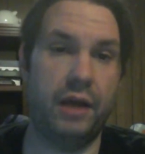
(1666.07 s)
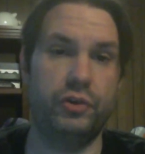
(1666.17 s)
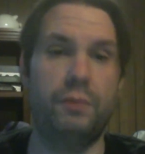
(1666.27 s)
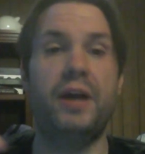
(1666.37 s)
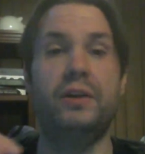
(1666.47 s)

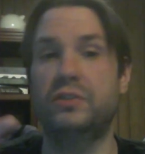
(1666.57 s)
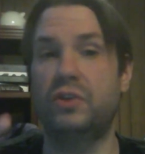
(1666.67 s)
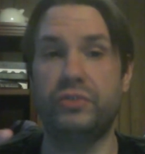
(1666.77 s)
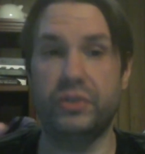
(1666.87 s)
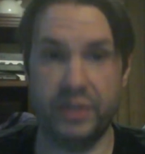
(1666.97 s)
Joe Biden has
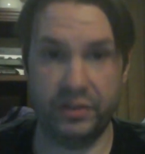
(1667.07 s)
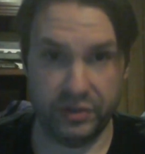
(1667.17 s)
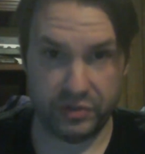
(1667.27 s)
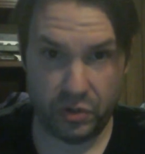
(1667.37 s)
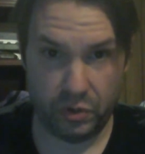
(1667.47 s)
also said
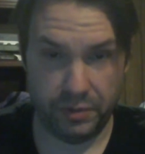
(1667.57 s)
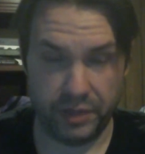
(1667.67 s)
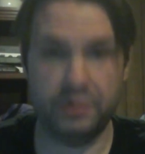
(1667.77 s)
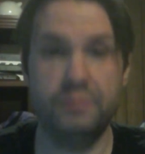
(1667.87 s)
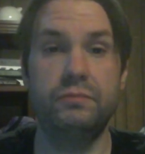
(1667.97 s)
this too,
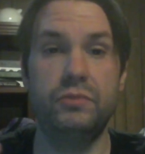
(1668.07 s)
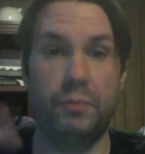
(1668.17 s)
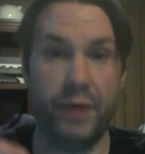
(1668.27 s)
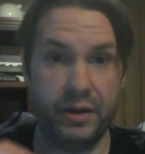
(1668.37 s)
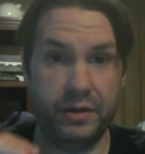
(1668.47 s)
but Joe
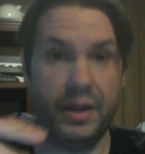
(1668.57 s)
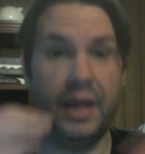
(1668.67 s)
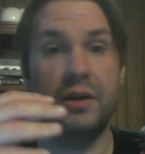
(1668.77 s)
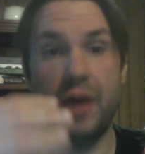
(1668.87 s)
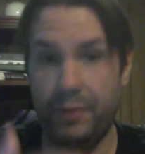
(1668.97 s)
Biden
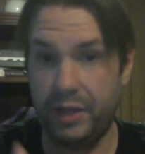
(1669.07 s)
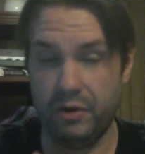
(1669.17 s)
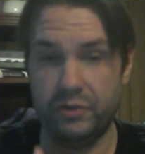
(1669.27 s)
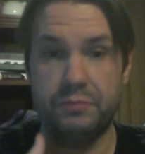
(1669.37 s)
and Kamala Harris,